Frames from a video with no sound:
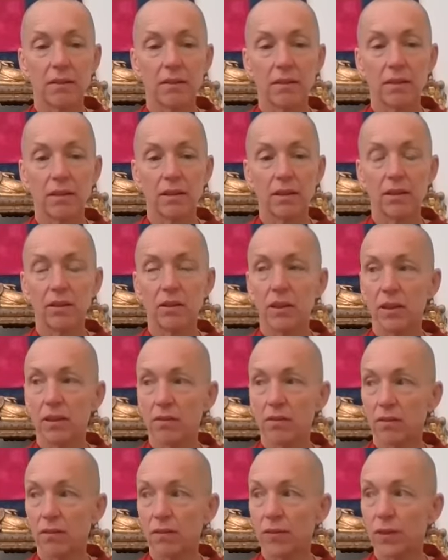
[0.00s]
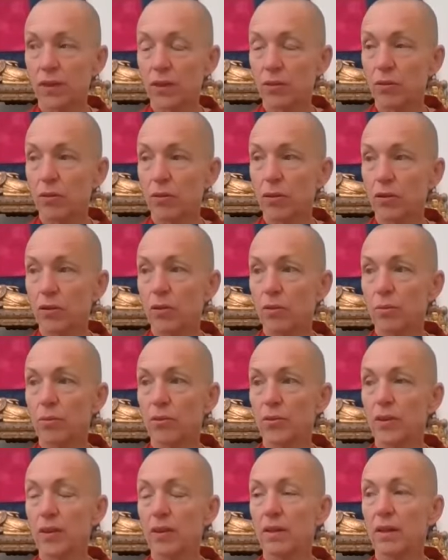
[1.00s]
and you can feel your
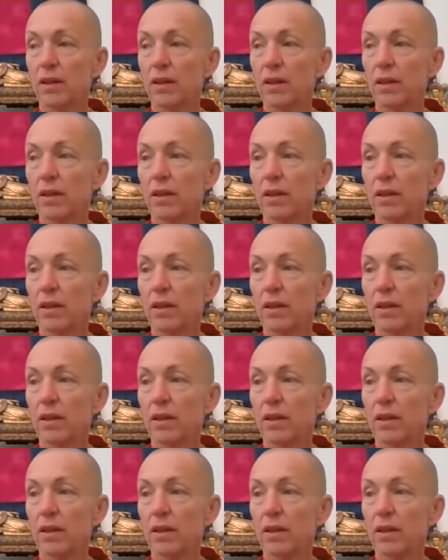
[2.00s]
breathing